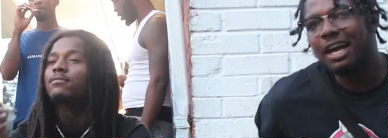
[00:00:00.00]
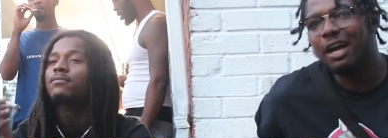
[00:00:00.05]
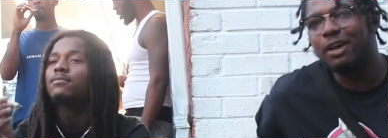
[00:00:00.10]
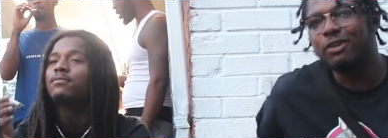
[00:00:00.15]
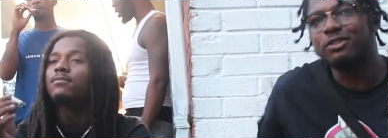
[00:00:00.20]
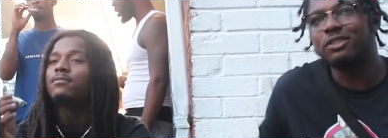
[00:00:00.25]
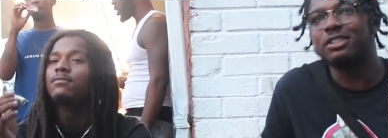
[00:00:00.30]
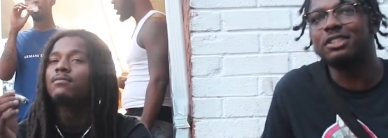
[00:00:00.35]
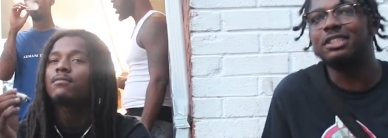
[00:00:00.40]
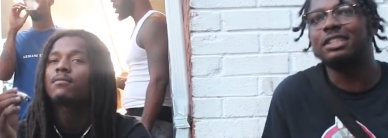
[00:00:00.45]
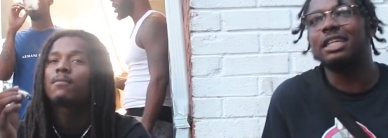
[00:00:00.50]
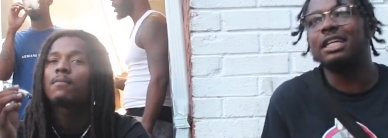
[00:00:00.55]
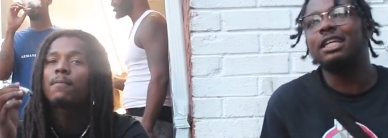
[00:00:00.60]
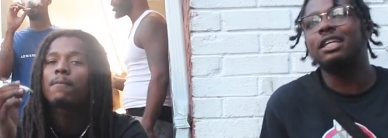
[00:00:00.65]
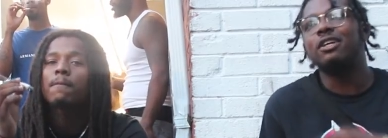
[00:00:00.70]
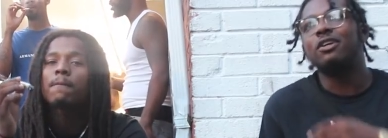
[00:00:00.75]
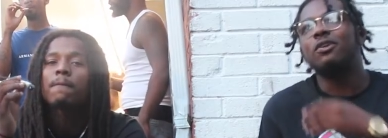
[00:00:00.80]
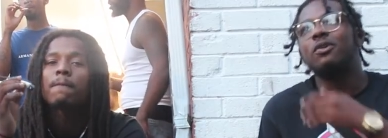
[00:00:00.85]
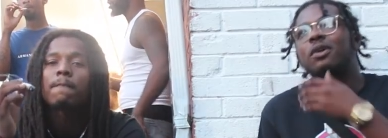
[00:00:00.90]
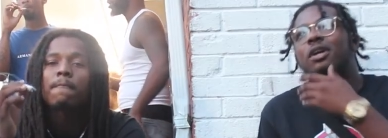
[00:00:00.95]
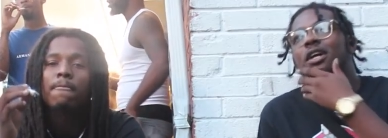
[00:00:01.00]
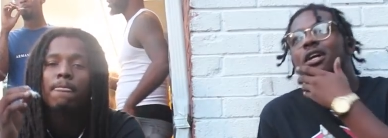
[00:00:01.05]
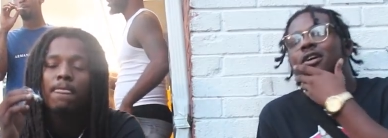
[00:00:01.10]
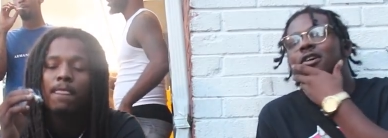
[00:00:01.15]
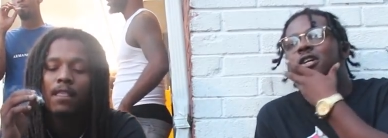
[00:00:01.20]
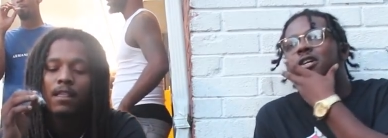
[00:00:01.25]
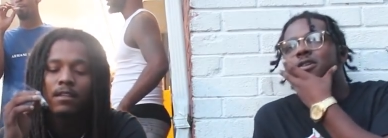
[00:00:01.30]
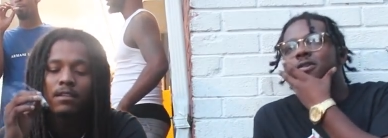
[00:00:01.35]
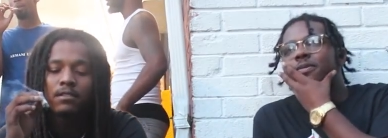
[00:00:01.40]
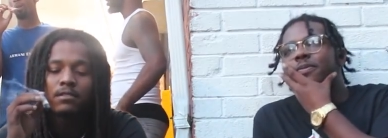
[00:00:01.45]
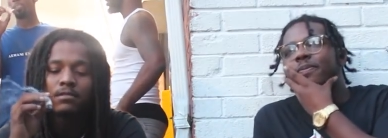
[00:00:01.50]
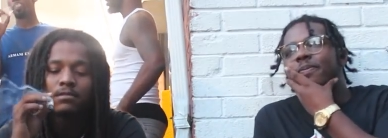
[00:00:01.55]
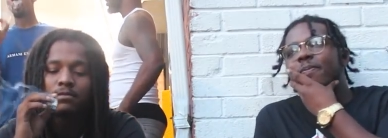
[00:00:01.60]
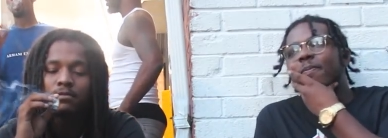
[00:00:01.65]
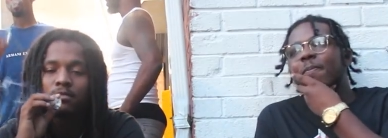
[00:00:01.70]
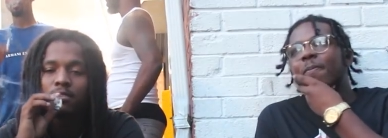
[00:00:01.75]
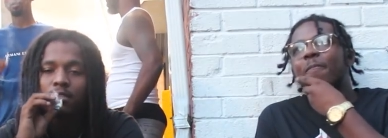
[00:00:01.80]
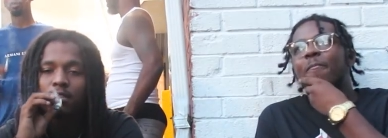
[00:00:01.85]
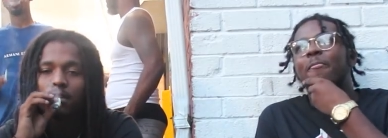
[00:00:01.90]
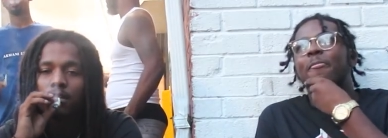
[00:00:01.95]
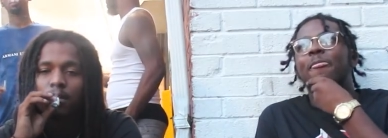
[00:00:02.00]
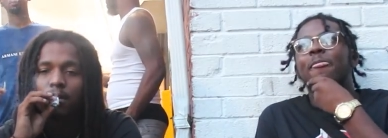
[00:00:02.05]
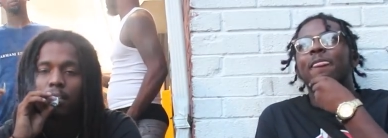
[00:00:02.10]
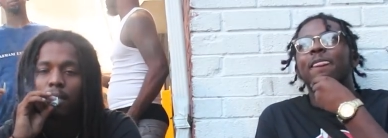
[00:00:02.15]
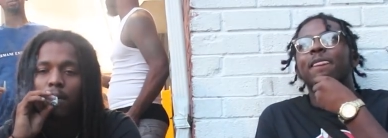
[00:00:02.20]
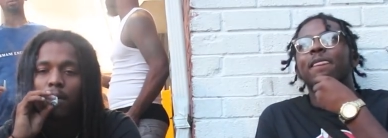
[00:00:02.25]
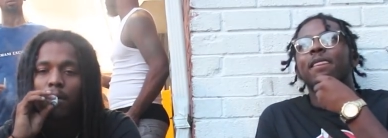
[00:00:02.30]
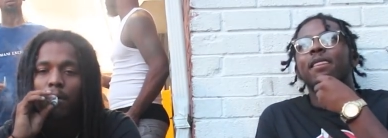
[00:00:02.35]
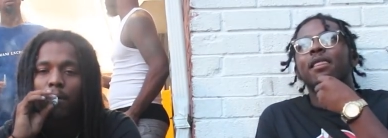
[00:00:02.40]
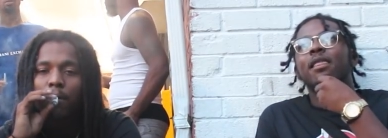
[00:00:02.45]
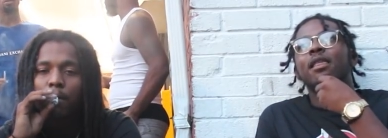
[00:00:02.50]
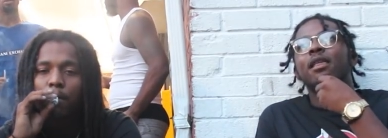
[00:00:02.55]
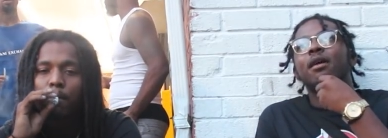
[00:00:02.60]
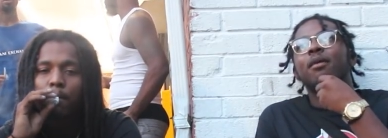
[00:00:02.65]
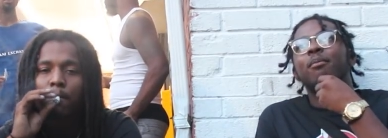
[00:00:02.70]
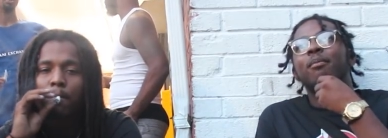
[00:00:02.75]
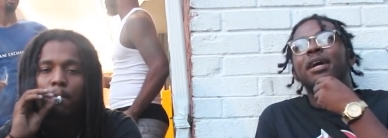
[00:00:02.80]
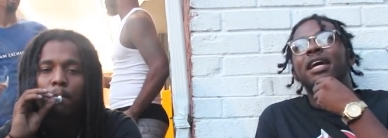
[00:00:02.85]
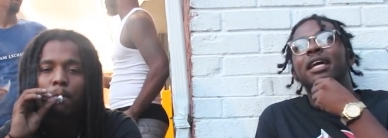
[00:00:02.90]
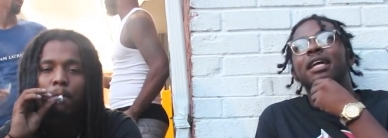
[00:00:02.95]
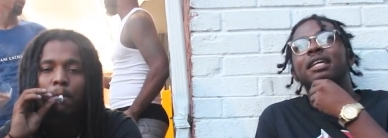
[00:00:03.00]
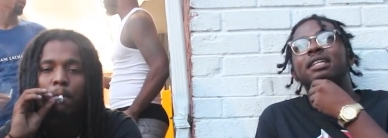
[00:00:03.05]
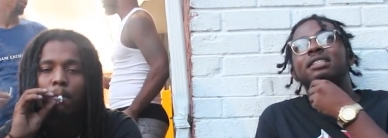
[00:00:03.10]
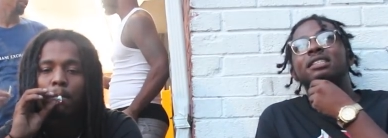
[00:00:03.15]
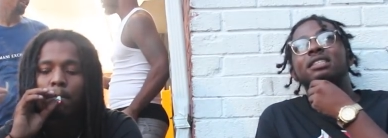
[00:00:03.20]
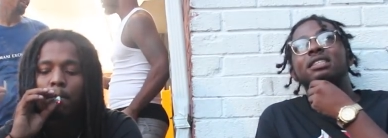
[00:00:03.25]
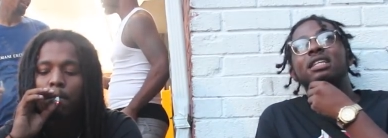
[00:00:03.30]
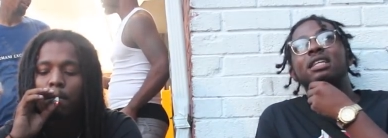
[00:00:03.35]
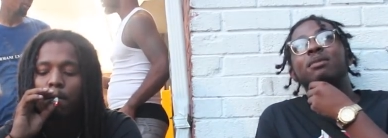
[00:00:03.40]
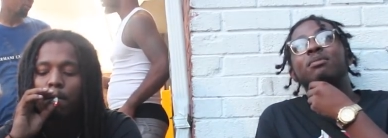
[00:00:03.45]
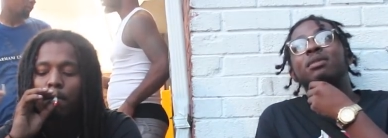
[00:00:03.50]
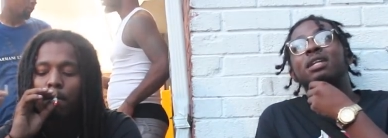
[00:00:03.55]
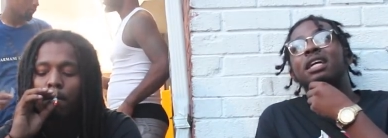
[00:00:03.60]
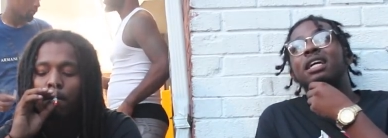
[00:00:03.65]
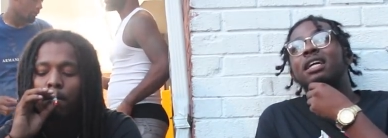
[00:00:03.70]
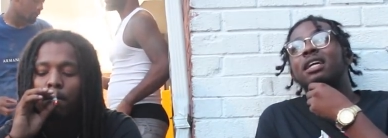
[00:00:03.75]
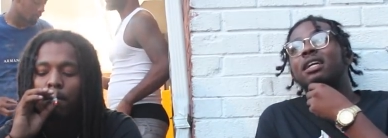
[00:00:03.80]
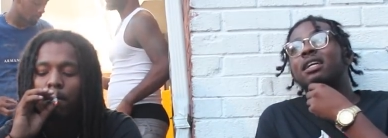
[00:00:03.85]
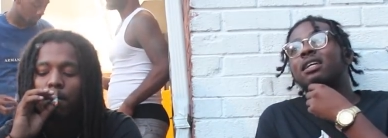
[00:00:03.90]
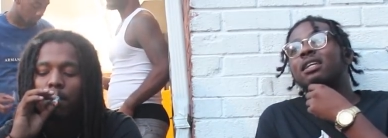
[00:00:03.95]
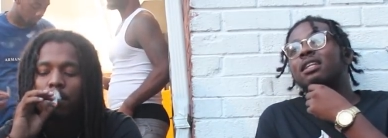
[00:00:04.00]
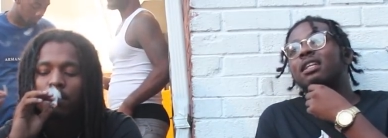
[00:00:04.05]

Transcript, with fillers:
Speaker 1: I was gonna say though, um, man, it seemed like